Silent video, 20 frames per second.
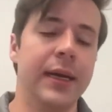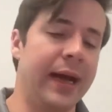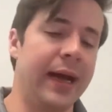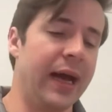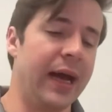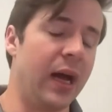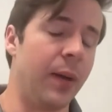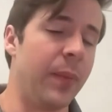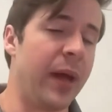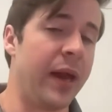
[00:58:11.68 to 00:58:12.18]

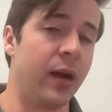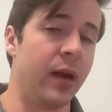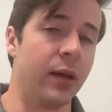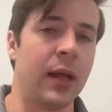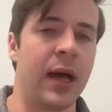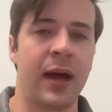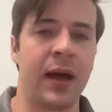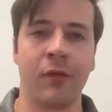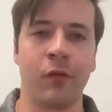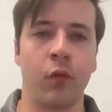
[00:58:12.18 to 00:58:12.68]
Um, and a
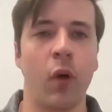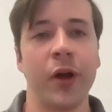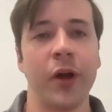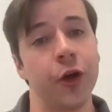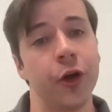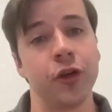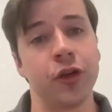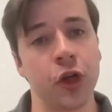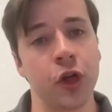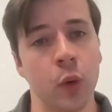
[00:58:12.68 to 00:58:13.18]
lot of what
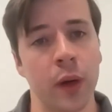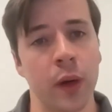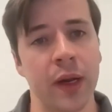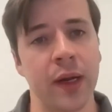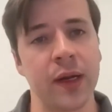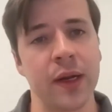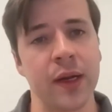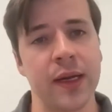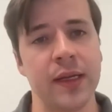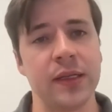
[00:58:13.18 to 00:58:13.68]
you're
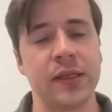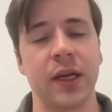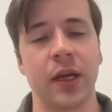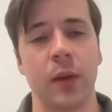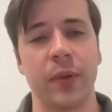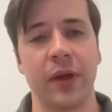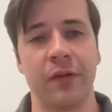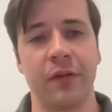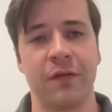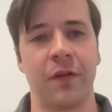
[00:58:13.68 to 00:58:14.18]
doing is going to
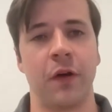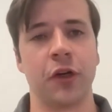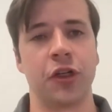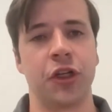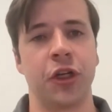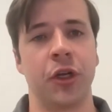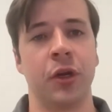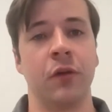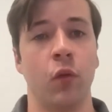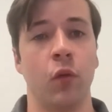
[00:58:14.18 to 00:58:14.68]
be a
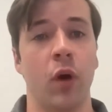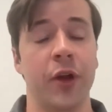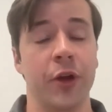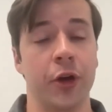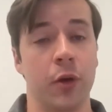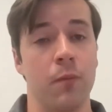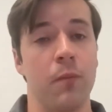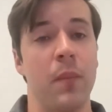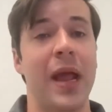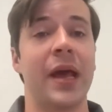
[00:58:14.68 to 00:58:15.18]
function of what
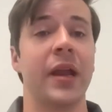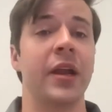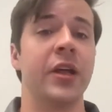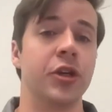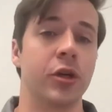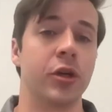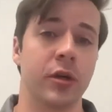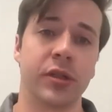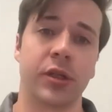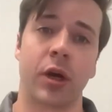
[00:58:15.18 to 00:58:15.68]
your
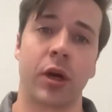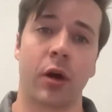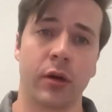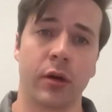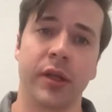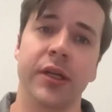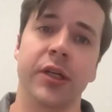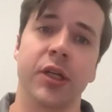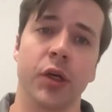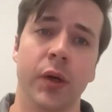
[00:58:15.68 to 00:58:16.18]
manager is
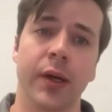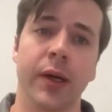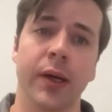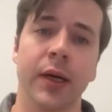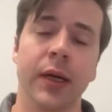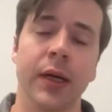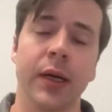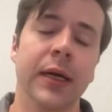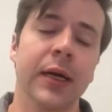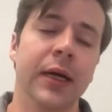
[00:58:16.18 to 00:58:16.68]
currently doing.
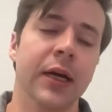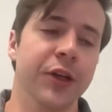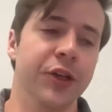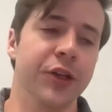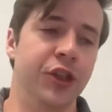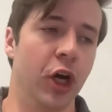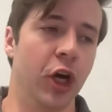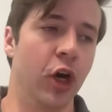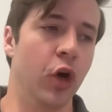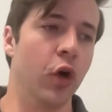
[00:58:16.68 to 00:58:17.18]

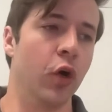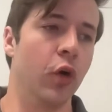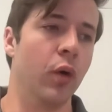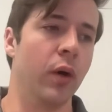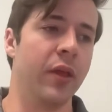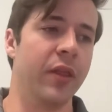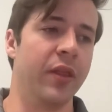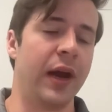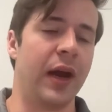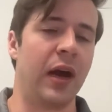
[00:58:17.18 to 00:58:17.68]

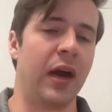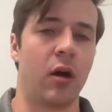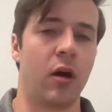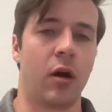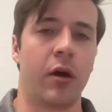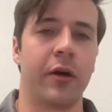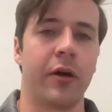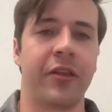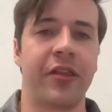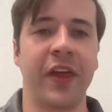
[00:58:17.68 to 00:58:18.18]
So there
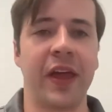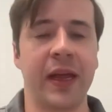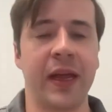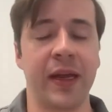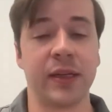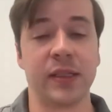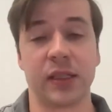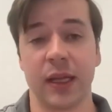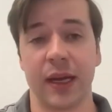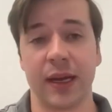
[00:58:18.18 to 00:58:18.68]
are
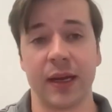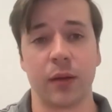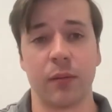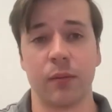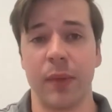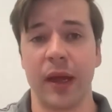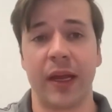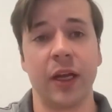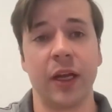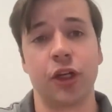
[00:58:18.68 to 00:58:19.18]
things like
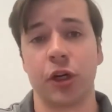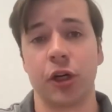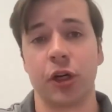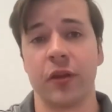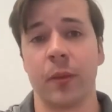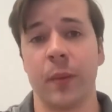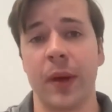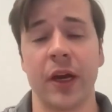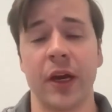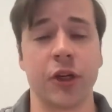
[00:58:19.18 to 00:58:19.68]
making sure the
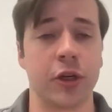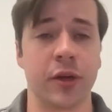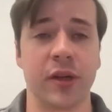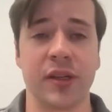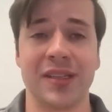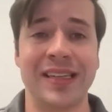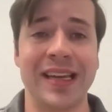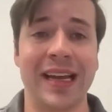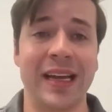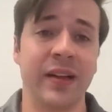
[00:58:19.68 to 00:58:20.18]
manager does
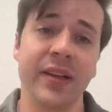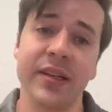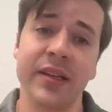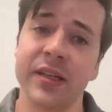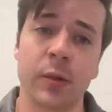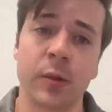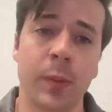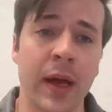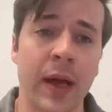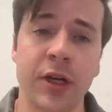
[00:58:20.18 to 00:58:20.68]
daily
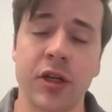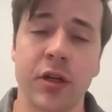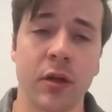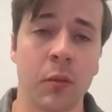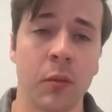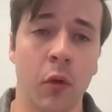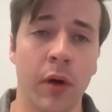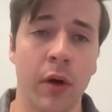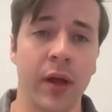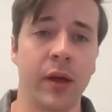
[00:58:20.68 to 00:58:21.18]
dispatch in the
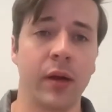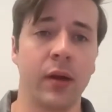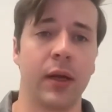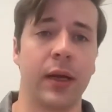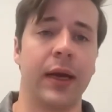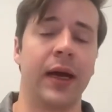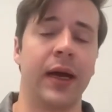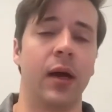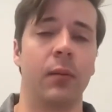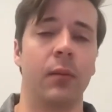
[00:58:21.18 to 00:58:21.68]
morning,
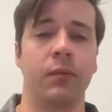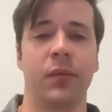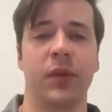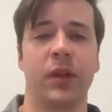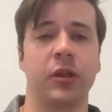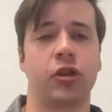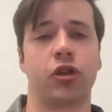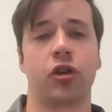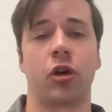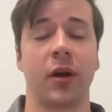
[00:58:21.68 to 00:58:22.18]
um,
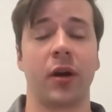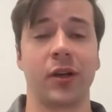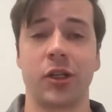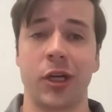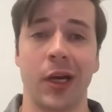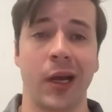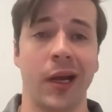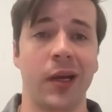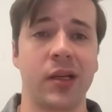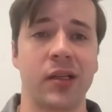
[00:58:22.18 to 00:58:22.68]
truck
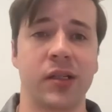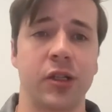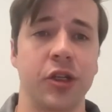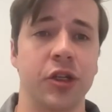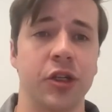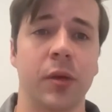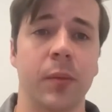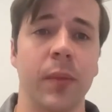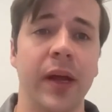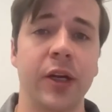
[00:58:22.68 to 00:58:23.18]
checks
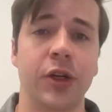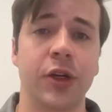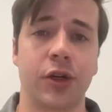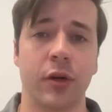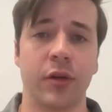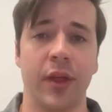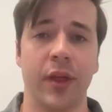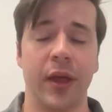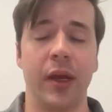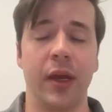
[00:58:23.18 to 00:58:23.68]
just to make sure
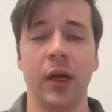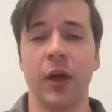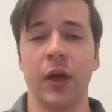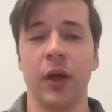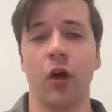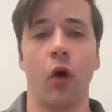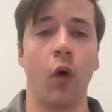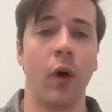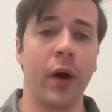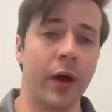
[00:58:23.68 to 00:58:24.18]
that
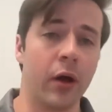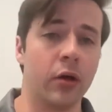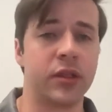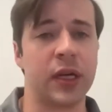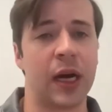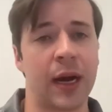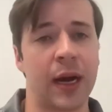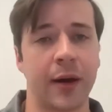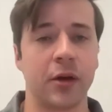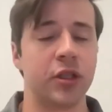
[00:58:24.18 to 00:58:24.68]
oil,
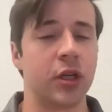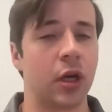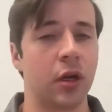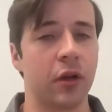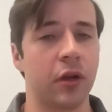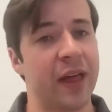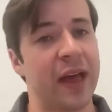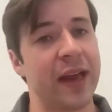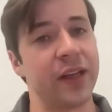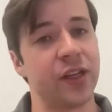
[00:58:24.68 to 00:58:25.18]
tires, all
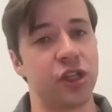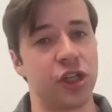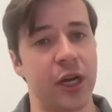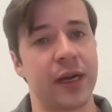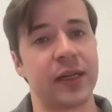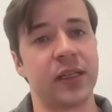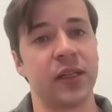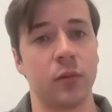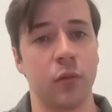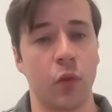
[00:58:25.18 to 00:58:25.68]
of that is
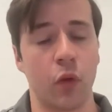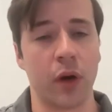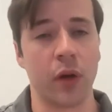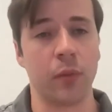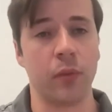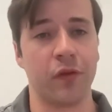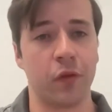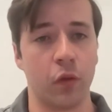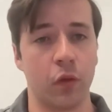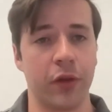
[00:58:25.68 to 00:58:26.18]
checked in the morning
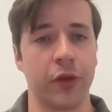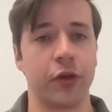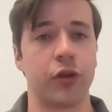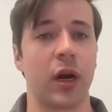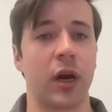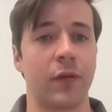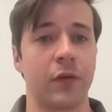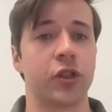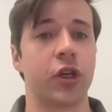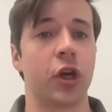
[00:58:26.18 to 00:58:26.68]
before the
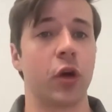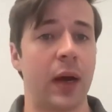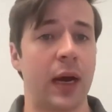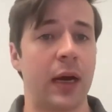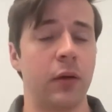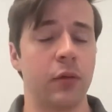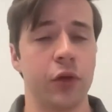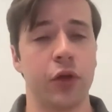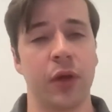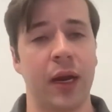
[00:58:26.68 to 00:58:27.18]
drivers go
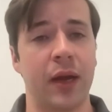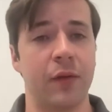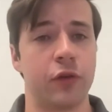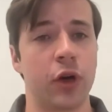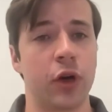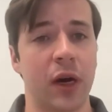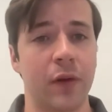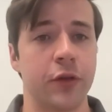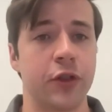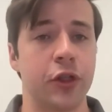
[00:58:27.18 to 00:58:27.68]
out. You can have
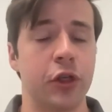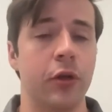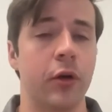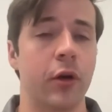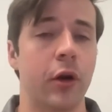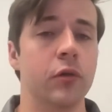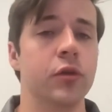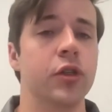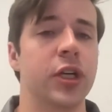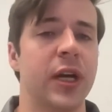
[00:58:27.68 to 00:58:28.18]
drivers do their
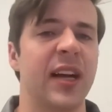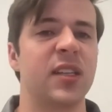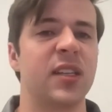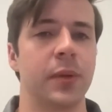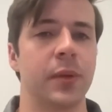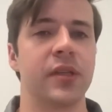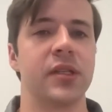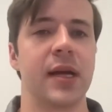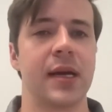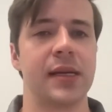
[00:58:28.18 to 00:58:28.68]
own checks, but
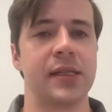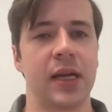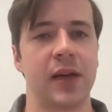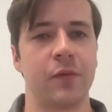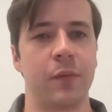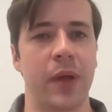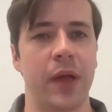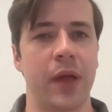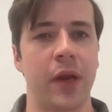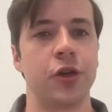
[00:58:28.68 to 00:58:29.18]
it's nice to have
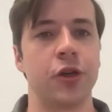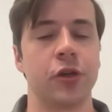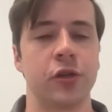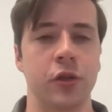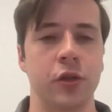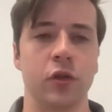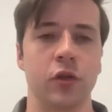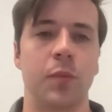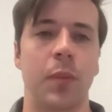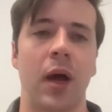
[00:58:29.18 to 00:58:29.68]
managers
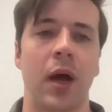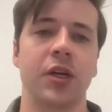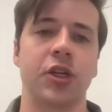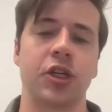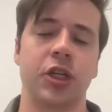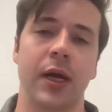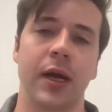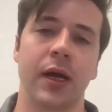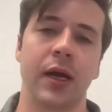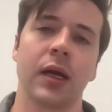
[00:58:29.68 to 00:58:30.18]
do spot
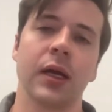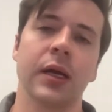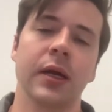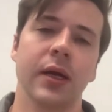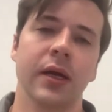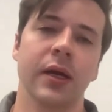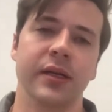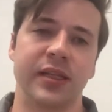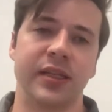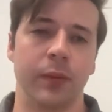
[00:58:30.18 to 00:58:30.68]
check.
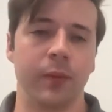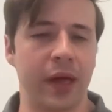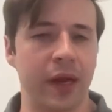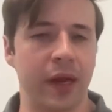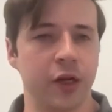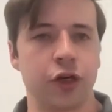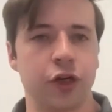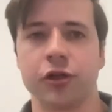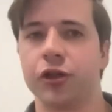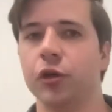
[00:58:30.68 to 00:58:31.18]
Some
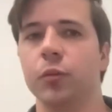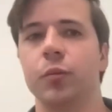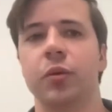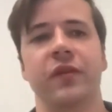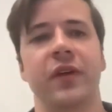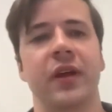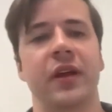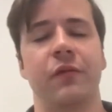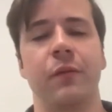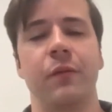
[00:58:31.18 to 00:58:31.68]
managers do
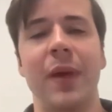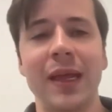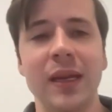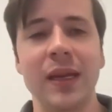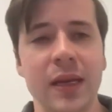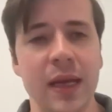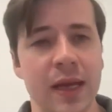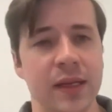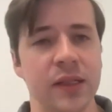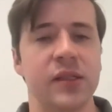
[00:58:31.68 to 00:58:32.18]
preventive
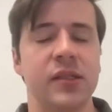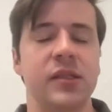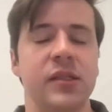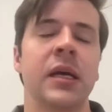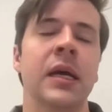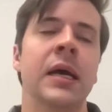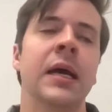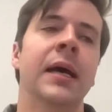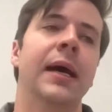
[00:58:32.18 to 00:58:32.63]
maintenance.